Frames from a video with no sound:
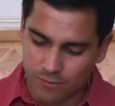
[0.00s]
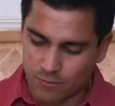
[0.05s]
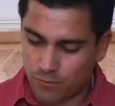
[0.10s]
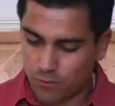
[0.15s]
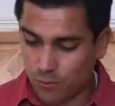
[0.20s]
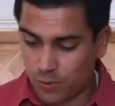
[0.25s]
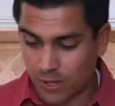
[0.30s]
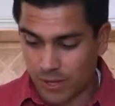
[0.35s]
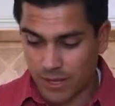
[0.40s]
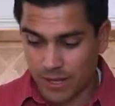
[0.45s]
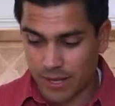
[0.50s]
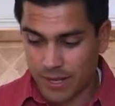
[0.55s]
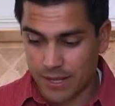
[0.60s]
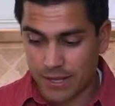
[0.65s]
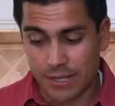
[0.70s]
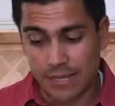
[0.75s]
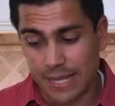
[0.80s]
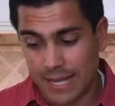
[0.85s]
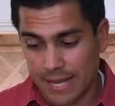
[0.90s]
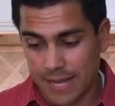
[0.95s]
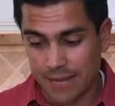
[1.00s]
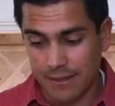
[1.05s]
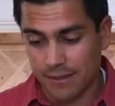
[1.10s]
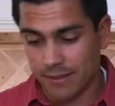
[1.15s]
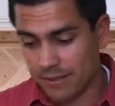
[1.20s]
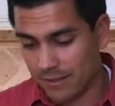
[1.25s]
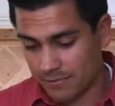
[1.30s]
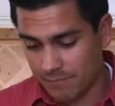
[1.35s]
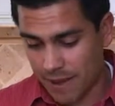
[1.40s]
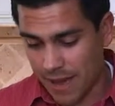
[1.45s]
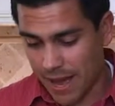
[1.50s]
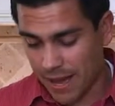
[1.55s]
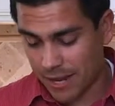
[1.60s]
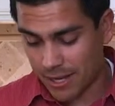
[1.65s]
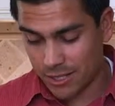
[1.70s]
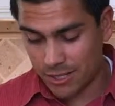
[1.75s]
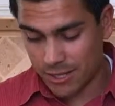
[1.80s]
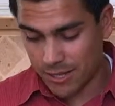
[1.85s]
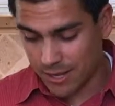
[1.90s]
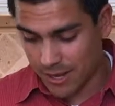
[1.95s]
really clean
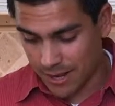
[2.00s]
packaging.